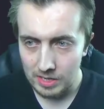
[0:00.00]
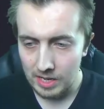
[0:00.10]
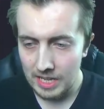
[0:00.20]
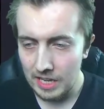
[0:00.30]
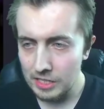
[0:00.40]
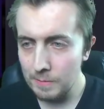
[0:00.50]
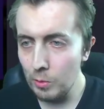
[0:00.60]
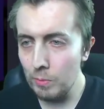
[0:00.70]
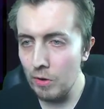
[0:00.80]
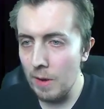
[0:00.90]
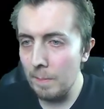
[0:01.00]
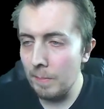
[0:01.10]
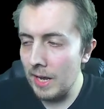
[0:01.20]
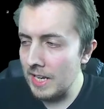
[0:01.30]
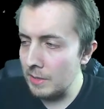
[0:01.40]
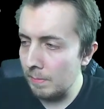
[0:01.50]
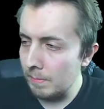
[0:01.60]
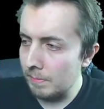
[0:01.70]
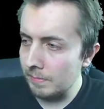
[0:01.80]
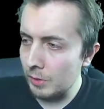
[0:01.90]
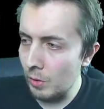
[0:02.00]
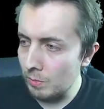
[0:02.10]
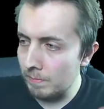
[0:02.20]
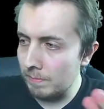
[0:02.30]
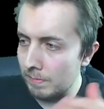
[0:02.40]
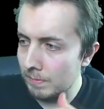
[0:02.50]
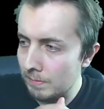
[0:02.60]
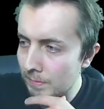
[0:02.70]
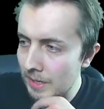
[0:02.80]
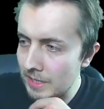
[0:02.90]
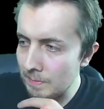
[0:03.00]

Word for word: yeah, small prime players, goal players.